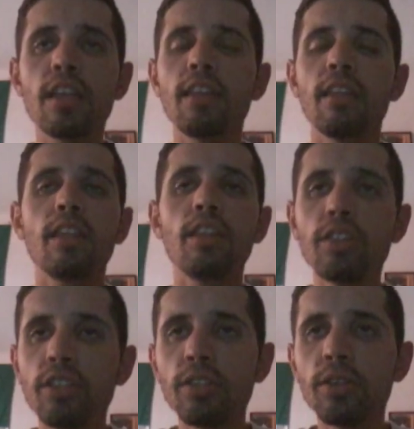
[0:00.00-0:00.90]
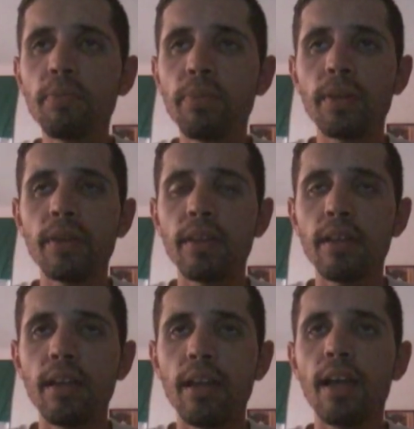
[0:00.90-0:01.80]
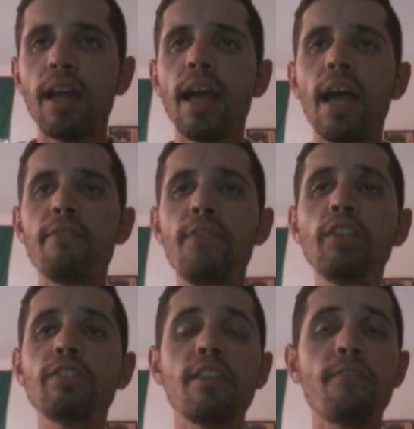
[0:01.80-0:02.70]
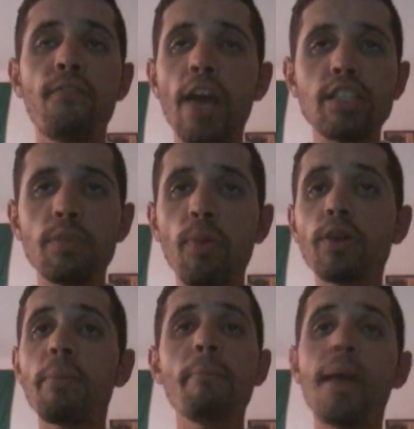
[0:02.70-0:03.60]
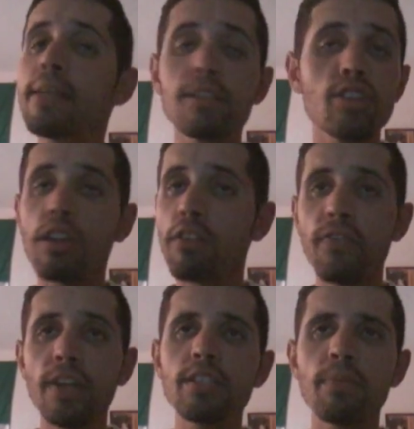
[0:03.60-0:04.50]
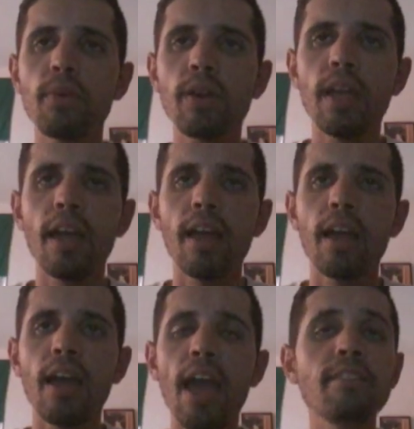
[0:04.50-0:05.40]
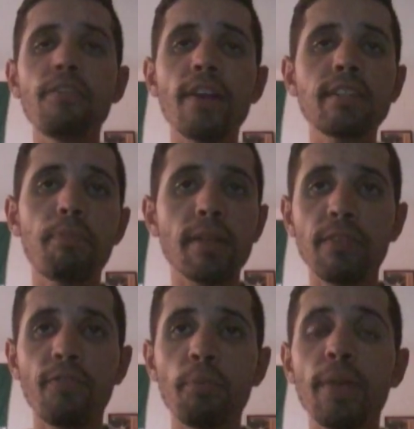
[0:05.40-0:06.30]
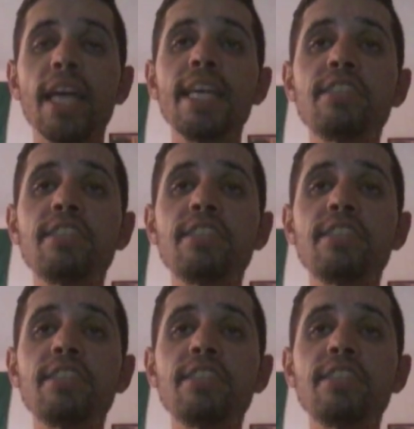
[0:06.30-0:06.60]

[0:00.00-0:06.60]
in YouTube, videos in Facebook, messaging on Facebook, in different platforms.